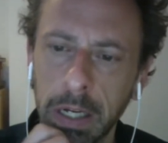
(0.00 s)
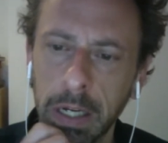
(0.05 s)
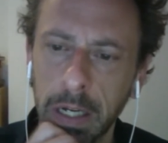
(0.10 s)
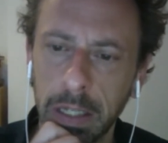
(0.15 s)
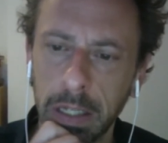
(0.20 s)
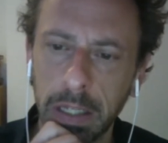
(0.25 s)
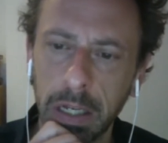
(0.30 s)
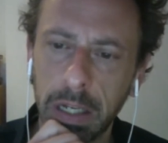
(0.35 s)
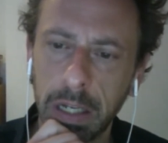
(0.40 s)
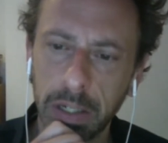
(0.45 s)

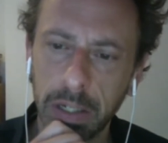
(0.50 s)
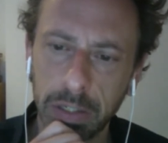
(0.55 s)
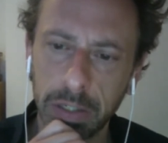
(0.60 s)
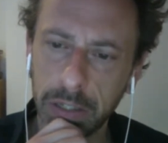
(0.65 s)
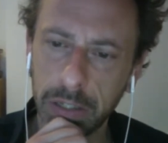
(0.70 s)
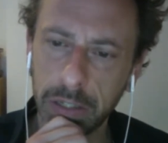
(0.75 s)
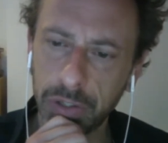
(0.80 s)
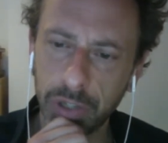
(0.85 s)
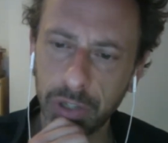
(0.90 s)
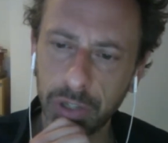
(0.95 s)
The,
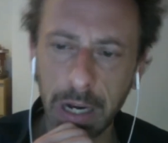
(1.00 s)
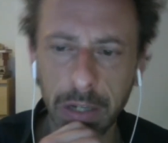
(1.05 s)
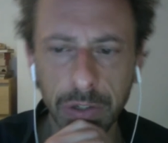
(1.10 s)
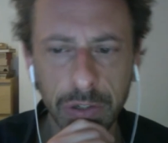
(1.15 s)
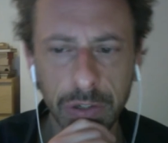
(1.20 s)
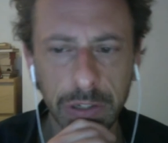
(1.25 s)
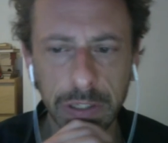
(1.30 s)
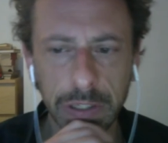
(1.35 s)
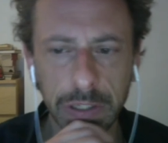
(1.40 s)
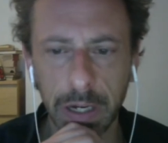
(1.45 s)
the
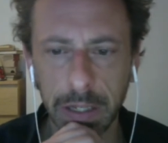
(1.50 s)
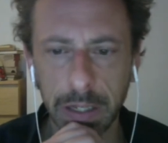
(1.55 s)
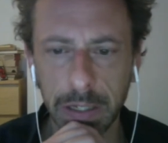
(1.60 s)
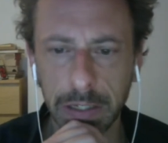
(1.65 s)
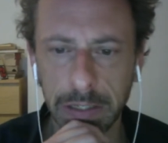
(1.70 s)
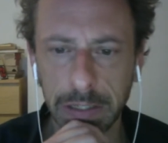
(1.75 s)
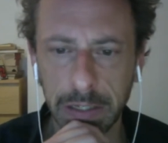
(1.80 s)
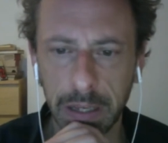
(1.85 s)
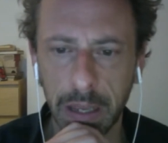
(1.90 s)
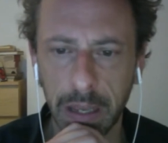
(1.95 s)
challenges are the
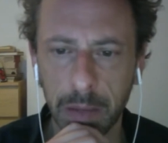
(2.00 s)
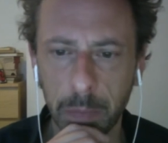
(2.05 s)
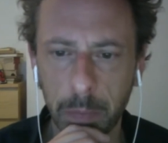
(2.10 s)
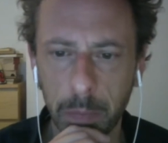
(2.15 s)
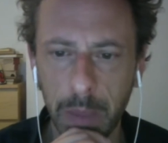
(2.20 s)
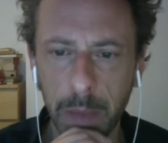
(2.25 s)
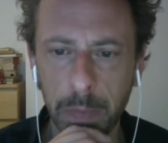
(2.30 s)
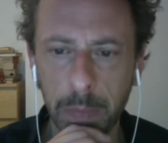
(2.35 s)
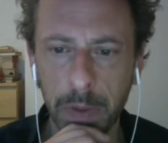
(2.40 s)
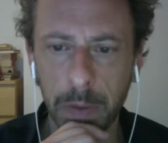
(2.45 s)
same,
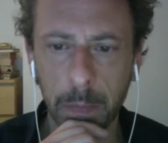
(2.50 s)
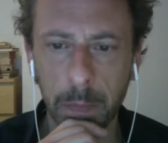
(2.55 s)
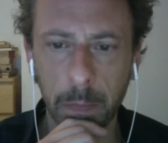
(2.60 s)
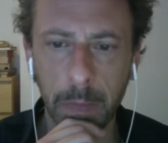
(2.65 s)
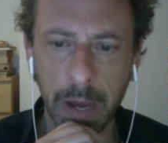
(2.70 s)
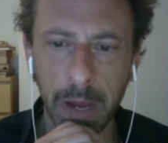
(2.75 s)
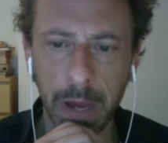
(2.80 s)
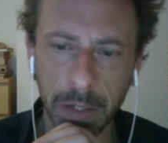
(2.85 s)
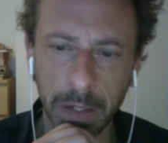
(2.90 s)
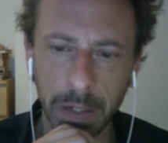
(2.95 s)
maybe
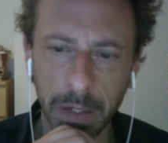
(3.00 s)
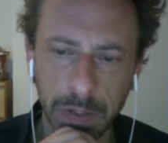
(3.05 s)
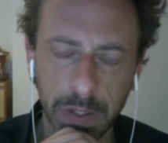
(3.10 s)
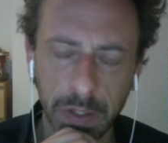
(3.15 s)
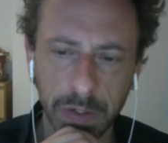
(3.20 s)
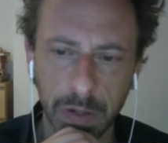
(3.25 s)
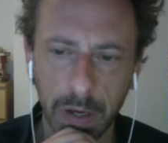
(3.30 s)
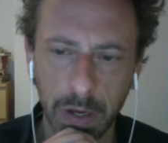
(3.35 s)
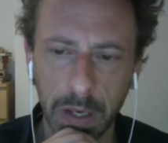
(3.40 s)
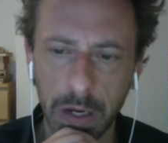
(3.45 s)
minus the
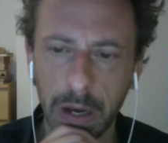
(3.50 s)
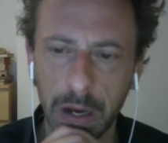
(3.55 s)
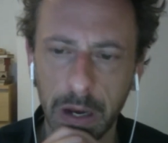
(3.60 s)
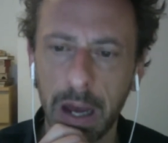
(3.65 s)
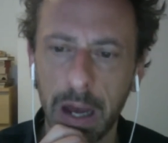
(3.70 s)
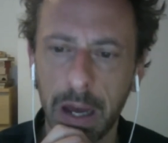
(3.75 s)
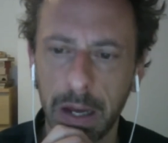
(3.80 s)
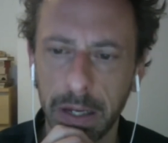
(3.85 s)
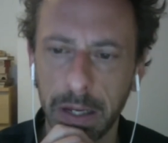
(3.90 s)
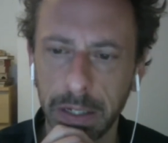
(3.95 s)
screen
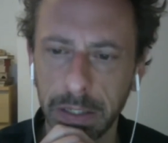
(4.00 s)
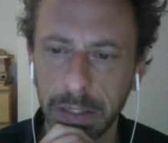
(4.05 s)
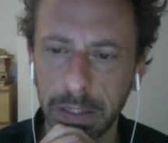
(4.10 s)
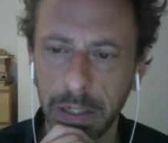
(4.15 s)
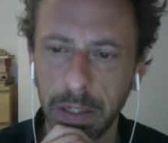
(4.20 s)
eyes.